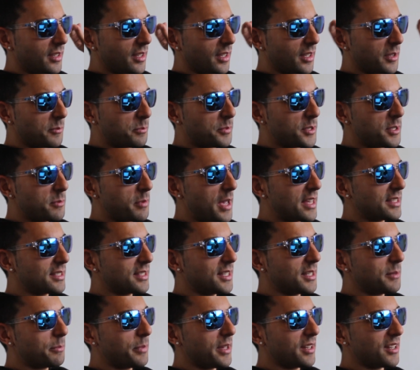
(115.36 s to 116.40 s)
Khabib has
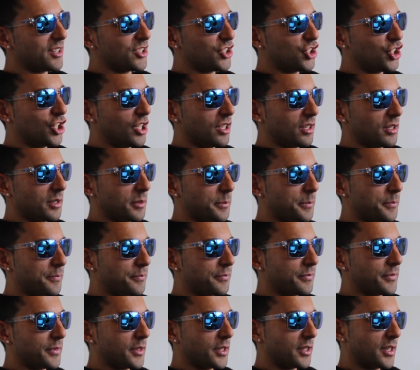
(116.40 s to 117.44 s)
the better chin.
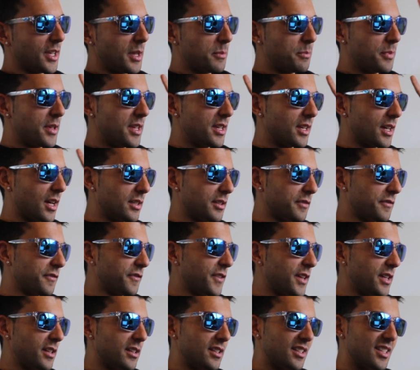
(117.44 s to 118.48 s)
Okay, being
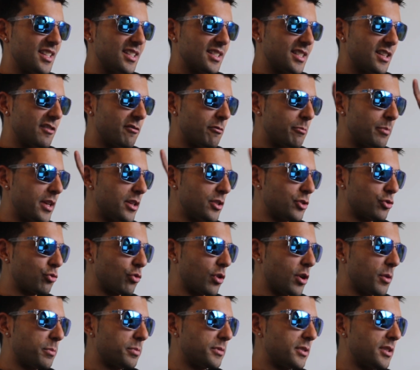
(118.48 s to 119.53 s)
undefeated, he's never been
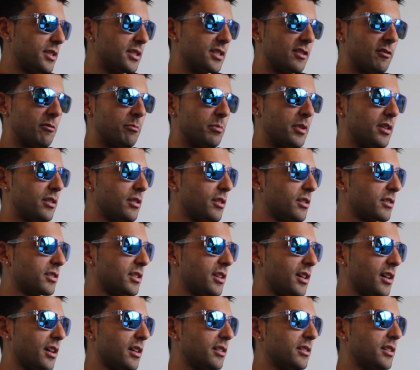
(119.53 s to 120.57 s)
dropped, he's never been knocked
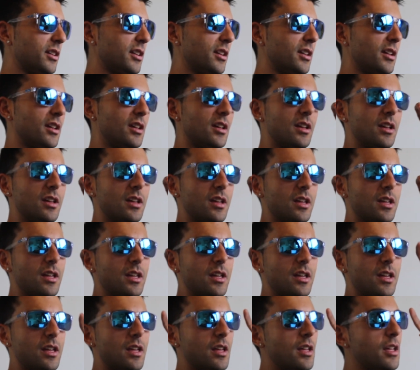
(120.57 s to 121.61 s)
out.
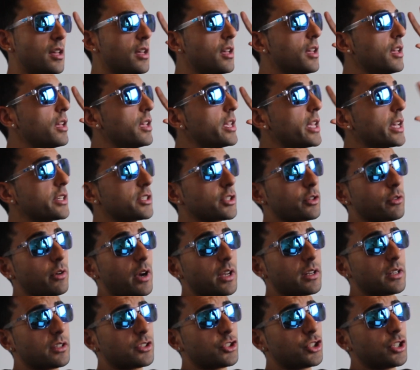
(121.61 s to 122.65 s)
He has a granite